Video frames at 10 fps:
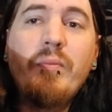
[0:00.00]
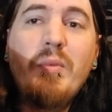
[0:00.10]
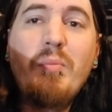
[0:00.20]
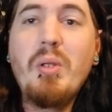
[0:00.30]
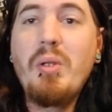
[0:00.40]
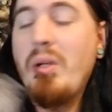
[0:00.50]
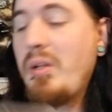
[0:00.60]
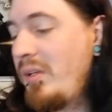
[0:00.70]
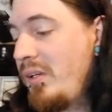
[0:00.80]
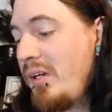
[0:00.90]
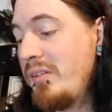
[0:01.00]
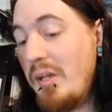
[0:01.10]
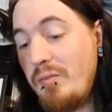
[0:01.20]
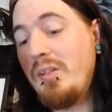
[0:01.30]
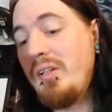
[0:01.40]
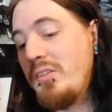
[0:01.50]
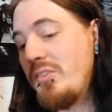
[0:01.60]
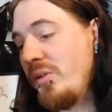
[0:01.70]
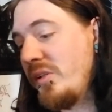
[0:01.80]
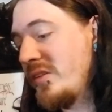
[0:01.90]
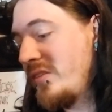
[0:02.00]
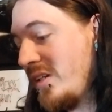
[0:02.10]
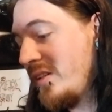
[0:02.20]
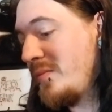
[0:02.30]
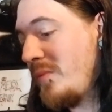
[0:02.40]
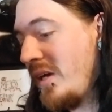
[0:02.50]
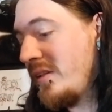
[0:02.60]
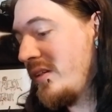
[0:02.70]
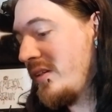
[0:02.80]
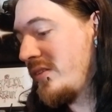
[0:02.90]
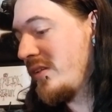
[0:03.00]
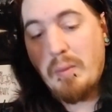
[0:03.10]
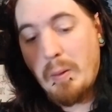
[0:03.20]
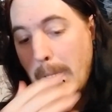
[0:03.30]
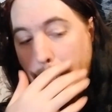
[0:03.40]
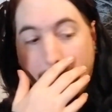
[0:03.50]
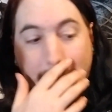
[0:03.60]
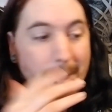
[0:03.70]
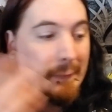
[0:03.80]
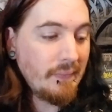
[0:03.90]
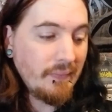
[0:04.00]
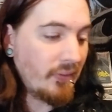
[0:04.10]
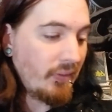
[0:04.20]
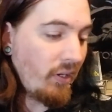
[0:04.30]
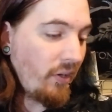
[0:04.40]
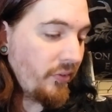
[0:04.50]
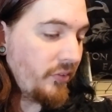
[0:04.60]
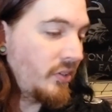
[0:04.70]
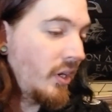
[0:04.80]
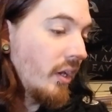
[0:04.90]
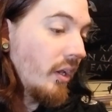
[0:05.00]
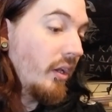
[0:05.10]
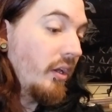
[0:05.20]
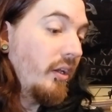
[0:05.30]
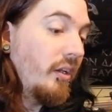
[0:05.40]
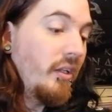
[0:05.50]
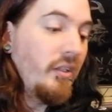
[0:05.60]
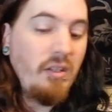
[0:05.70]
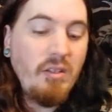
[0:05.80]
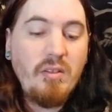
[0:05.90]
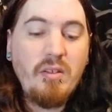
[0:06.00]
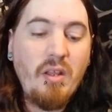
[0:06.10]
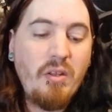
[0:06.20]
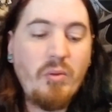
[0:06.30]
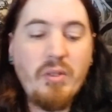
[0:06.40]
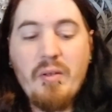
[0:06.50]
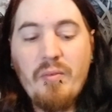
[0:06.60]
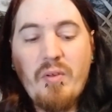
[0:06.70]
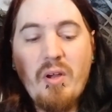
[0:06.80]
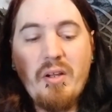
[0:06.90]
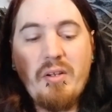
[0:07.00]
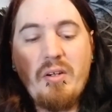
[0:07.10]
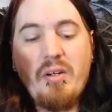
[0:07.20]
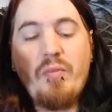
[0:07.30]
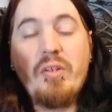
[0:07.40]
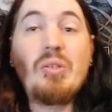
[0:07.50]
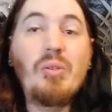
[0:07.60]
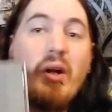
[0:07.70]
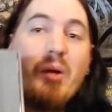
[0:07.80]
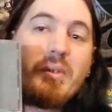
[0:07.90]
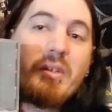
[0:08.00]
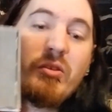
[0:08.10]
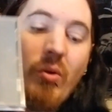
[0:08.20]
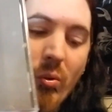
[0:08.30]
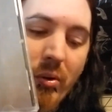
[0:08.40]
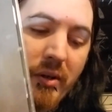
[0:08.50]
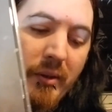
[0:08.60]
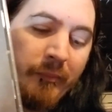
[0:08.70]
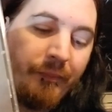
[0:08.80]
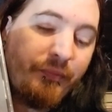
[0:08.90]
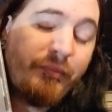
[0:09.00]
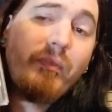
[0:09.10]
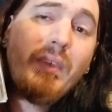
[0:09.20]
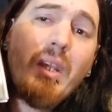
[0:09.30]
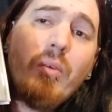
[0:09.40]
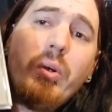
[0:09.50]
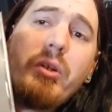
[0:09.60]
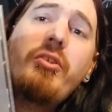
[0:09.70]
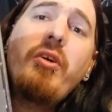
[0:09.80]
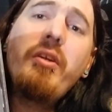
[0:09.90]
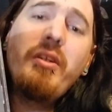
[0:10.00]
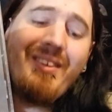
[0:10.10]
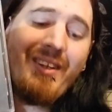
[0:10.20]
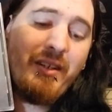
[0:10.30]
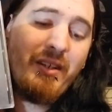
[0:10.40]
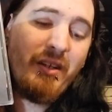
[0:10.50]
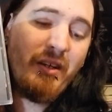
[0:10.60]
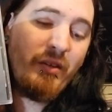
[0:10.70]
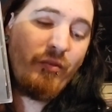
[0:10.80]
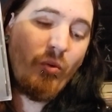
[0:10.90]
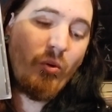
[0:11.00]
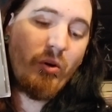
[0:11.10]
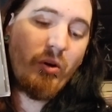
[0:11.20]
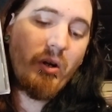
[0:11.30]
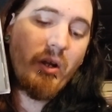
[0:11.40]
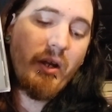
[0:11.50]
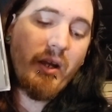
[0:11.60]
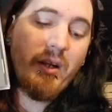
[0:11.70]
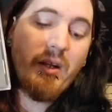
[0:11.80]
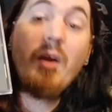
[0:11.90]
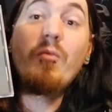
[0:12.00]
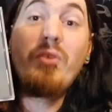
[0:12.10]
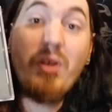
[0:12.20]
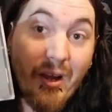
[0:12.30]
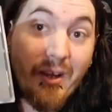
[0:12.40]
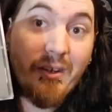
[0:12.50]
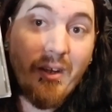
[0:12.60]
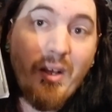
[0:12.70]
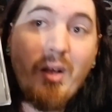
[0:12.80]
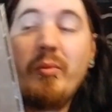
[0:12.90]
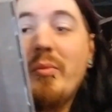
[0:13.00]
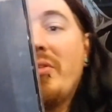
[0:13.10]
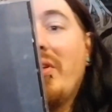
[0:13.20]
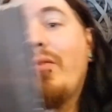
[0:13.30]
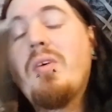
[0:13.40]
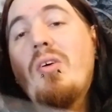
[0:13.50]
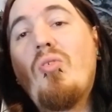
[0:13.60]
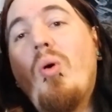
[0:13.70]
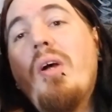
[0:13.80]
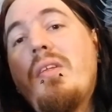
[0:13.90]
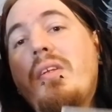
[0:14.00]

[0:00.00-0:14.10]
It's pretty good. I definitely need Cerulean Satanist Madness and others. Another one that I've got here in physical copy is Horna, which started in 1994 and have 9 albums. So they've got quite the